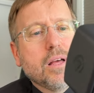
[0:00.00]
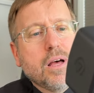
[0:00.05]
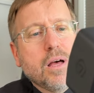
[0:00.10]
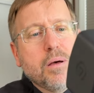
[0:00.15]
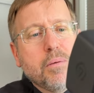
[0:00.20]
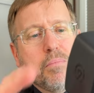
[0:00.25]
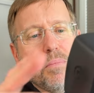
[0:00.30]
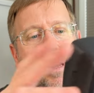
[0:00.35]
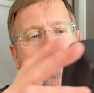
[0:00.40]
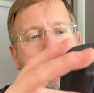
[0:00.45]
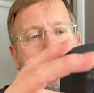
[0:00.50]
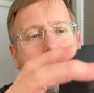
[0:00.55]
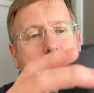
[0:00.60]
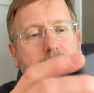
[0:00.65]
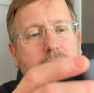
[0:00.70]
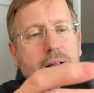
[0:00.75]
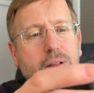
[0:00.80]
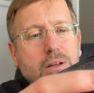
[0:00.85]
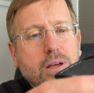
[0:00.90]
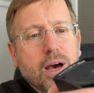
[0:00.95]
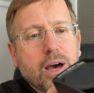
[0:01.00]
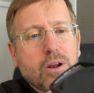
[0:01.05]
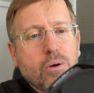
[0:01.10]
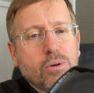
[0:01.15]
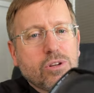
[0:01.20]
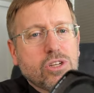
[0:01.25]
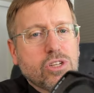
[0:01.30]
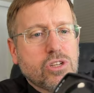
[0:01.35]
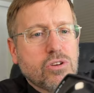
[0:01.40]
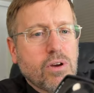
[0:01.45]
made by Elgato,
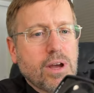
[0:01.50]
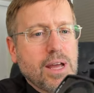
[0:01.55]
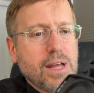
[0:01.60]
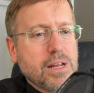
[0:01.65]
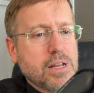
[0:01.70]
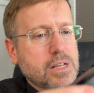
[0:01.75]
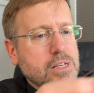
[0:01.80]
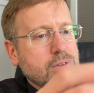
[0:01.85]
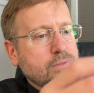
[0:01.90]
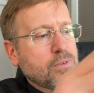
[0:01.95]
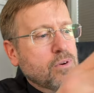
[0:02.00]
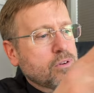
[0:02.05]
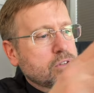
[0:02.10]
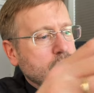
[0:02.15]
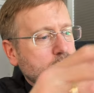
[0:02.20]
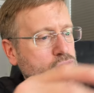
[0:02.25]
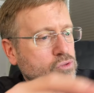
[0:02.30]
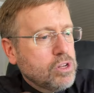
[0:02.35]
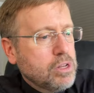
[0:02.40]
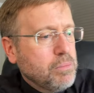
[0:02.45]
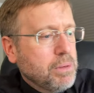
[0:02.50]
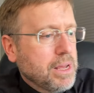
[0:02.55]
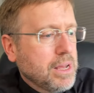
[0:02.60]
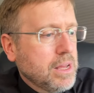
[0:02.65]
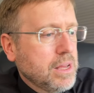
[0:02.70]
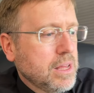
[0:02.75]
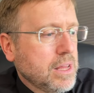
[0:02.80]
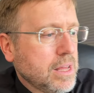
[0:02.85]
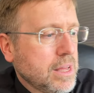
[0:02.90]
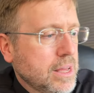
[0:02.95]
which is great. It's for
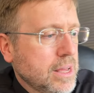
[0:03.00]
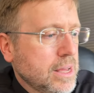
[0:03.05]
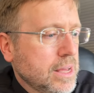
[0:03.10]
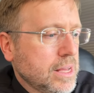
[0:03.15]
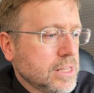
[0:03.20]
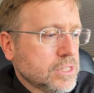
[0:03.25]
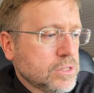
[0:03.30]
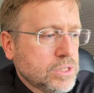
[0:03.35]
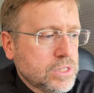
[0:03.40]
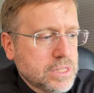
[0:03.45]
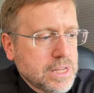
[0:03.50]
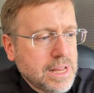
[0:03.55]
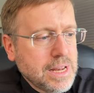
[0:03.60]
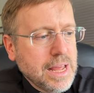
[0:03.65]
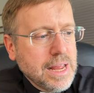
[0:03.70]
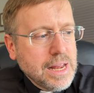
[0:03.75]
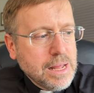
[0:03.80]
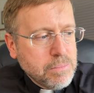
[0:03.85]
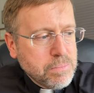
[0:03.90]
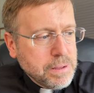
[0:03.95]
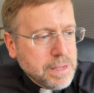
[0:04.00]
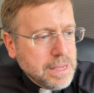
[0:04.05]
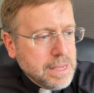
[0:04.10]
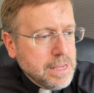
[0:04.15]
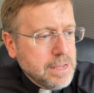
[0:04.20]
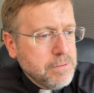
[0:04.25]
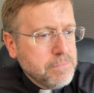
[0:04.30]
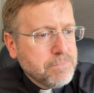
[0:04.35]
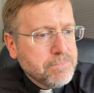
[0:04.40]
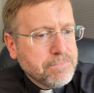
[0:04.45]
streaming. It's
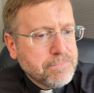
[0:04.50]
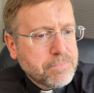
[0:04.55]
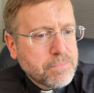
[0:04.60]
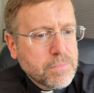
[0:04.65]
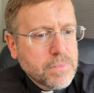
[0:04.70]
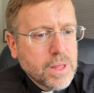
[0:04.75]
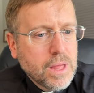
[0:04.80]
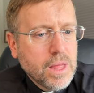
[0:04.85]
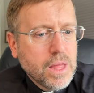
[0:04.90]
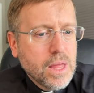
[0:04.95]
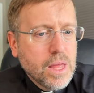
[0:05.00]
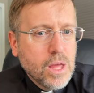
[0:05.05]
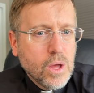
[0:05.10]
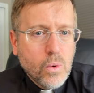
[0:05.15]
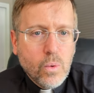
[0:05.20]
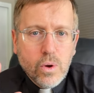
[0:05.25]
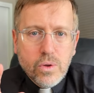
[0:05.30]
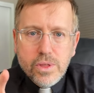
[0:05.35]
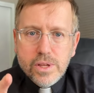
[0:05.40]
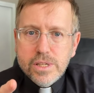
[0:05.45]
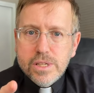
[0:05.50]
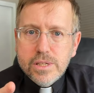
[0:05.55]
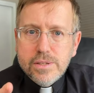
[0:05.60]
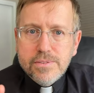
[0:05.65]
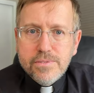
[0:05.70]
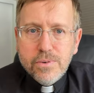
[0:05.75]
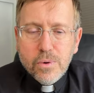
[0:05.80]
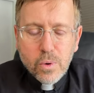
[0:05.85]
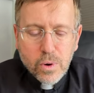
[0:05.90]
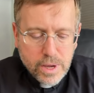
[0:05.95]
1080p, where this is
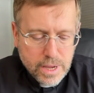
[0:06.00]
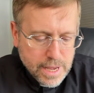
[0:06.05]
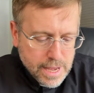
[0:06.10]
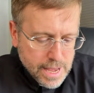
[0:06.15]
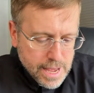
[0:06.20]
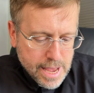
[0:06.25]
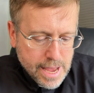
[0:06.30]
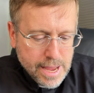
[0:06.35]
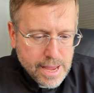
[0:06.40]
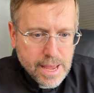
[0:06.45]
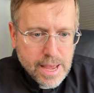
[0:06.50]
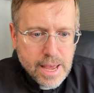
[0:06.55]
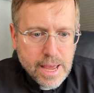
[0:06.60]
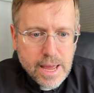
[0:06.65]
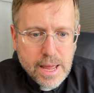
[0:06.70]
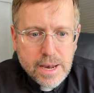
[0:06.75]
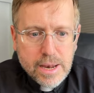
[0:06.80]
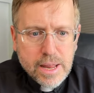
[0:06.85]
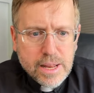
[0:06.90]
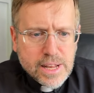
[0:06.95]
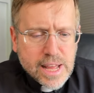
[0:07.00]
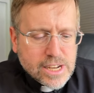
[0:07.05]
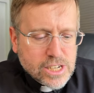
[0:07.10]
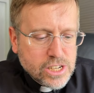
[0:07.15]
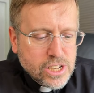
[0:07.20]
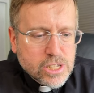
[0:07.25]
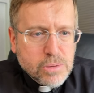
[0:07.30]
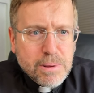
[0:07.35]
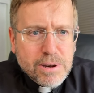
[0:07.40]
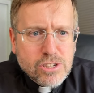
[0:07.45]
4K, and it actually
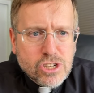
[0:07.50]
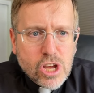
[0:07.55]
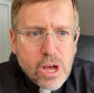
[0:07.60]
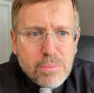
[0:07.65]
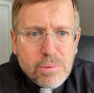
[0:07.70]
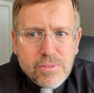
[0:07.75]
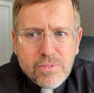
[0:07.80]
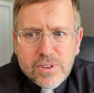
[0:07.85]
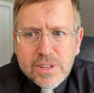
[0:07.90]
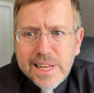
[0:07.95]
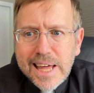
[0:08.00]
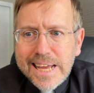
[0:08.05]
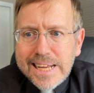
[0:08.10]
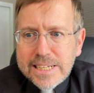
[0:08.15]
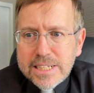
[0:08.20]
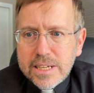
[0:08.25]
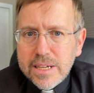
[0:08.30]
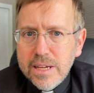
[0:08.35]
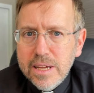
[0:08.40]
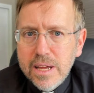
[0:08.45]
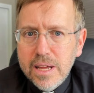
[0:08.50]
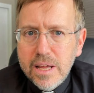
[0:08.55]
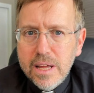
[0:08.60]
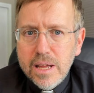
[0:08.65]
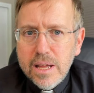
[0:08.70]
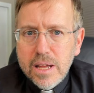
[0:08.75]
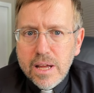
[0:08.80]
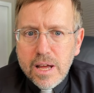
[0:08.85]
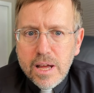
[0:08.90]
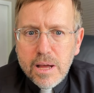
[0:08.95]
does a better job of light,
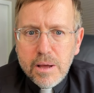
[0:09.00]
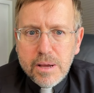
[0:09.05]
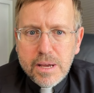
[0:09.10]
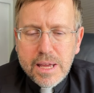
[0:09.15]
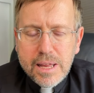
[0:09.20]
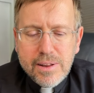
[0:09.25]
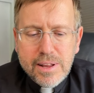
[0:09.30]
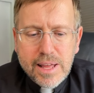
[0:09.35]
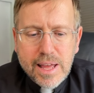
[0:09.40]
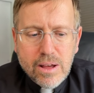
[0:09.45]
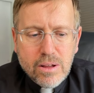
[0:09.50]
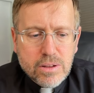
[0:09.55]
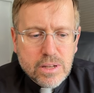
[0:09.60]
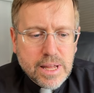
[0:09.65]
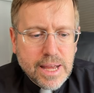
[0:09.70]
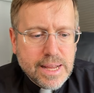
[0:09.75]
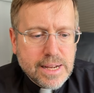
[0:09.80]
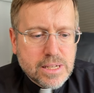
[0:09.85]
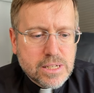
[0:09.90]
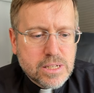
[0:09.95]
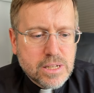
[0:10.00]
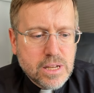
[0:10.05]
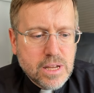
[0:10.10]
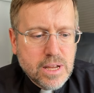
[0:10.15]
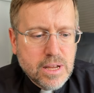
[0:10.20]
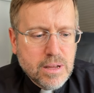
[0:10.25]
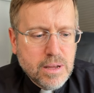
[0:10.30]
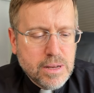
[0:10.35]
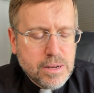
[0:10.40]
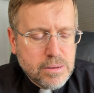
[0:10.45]
getting out light
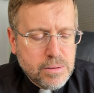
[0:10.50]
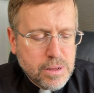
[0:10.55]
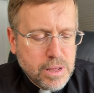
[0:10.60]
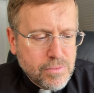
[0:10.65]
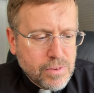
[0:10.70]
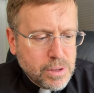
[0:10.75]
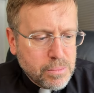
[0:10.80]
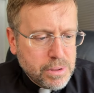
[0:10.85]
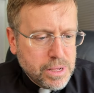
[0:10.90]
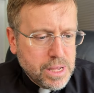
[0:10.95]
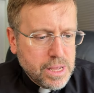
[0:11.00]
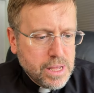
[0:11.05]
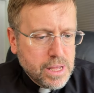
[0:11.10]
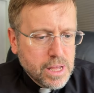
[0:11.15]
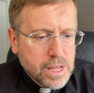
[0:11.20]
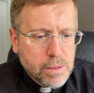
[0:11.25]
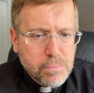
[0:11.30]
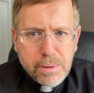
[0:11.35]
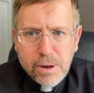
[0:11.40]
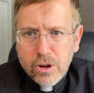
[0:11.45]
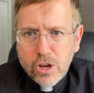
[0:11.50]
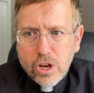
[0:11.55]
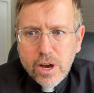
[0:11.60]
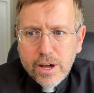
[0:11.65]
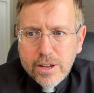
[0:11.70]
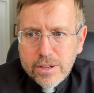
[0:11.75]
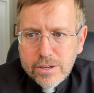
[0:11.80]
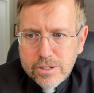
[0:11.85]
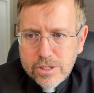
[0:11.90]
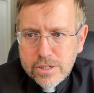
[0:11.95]
and giving me better
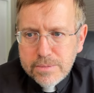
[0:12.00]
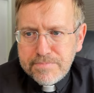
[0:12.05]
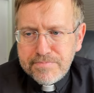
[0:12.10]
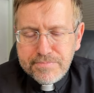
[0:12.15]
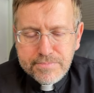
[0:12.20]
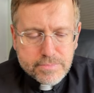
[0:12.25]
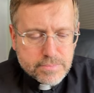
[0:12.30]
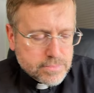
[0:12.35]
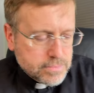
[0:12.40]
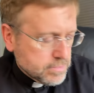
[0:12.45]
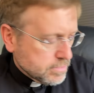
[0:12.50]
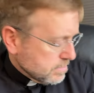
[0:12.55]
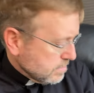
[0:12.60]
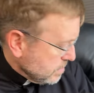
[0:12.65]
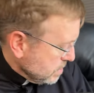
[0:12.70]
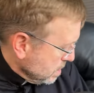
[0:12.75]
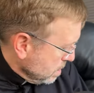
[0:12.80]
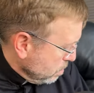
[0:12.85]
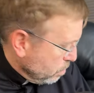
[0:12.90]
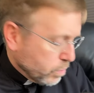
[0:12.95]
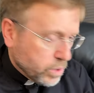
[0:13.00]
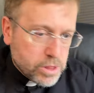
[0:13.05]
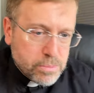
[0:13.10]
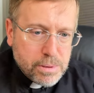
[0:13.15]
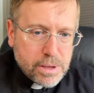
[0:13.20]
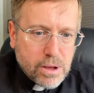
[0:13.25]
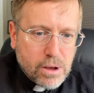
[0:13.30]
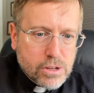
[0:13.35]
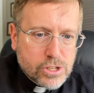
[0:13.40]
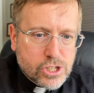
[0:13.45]
colors. And with
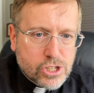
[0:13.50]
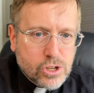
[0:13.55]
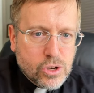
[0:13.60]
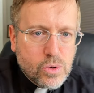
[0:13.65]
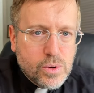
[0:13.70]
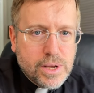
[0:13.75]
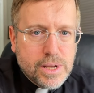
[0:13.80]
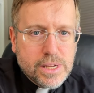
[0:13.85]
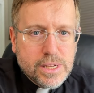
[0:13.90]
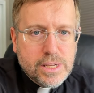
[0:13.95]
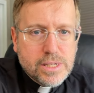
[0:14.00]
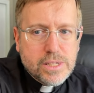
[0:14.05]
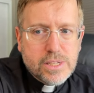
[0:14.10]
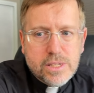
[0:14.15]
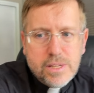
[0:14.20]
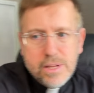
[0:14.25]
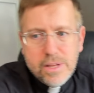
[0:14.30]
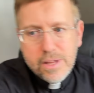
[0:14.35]
me also is